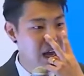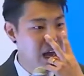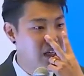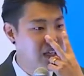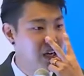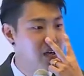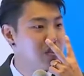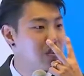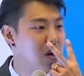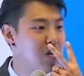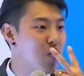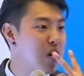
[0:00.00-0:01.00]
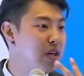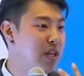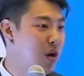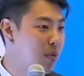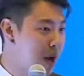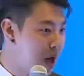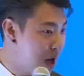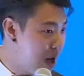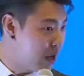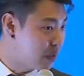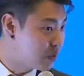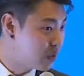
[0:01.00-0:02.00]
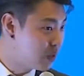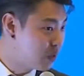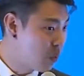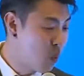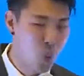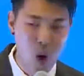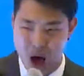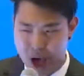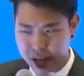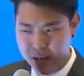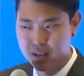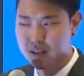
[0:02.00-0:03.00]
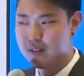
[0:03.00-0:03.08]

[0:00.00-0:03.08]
And tears started running down my eyes. Why?